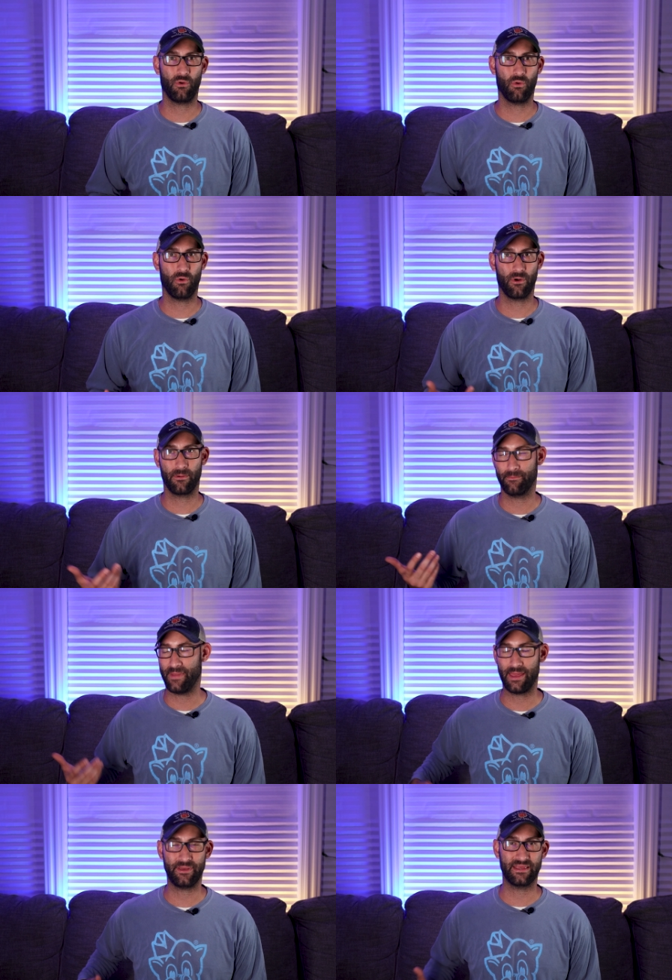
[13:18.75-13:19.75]
or
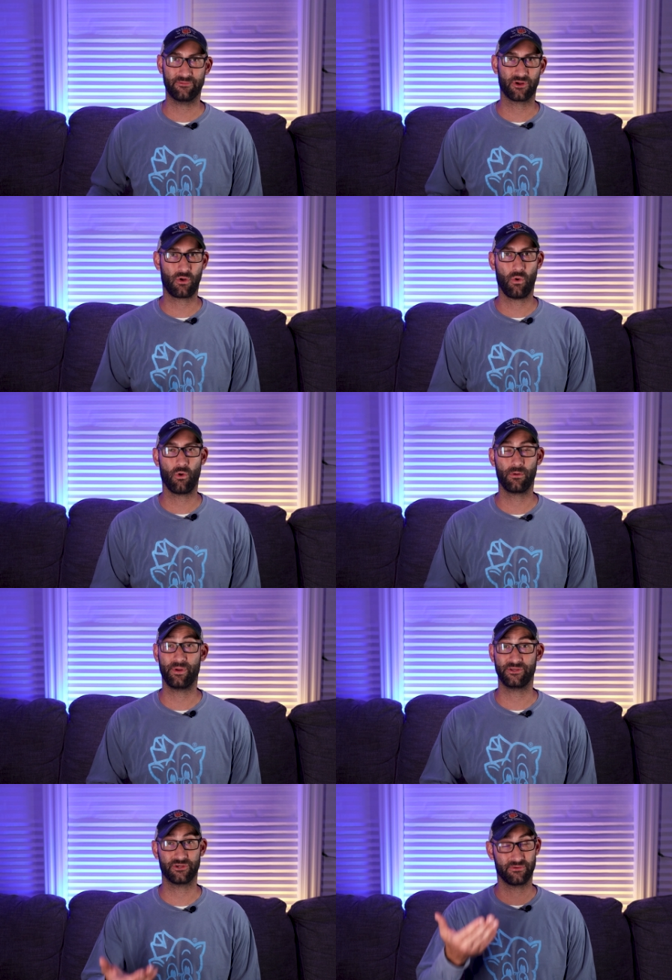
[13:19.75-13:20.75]
maybe didn't record
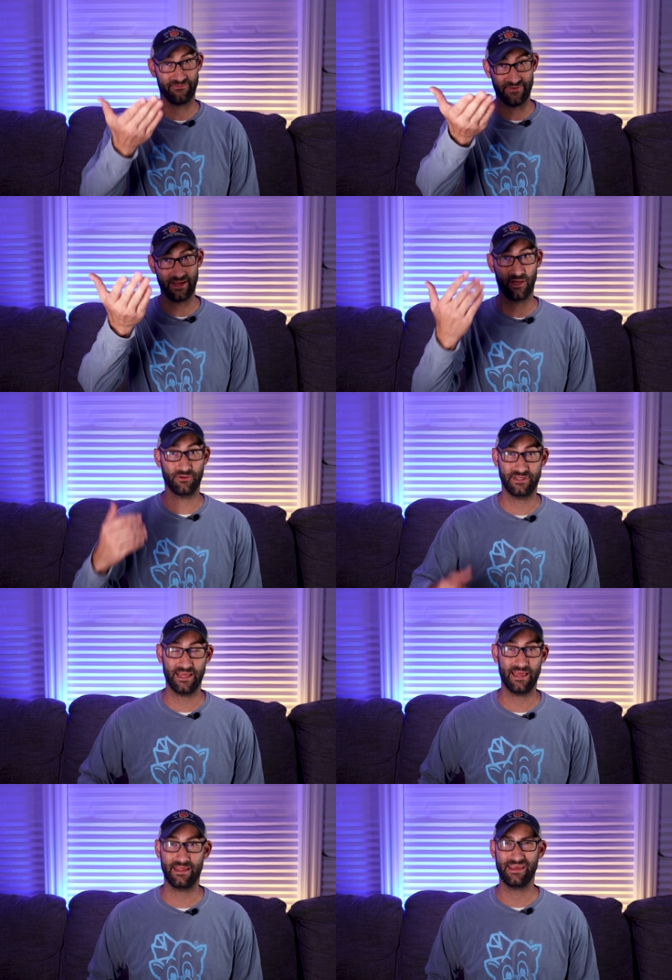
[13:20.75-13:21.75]
but your video
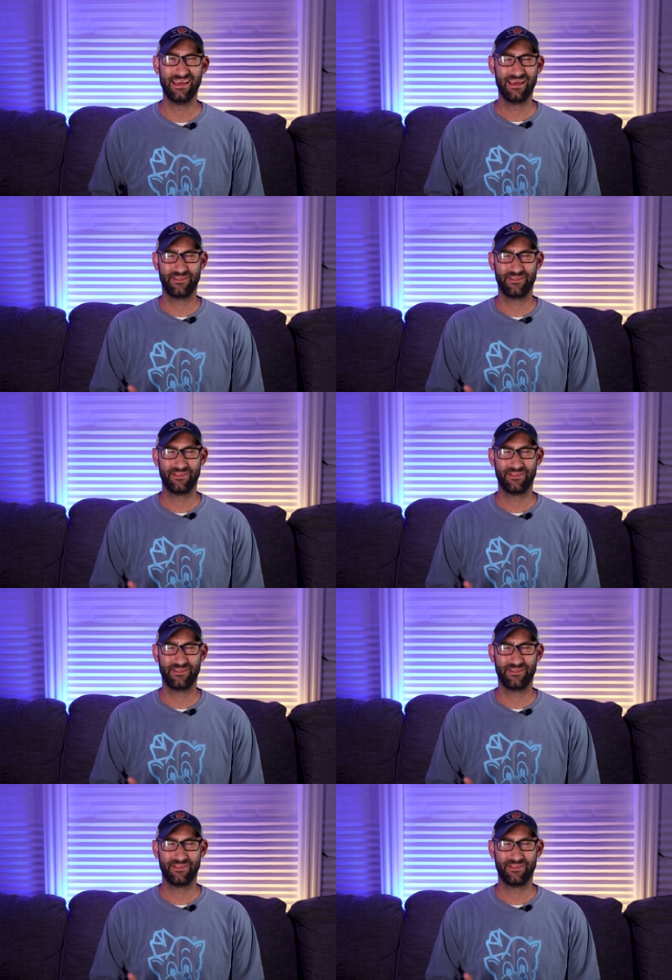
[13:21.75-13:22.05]
did.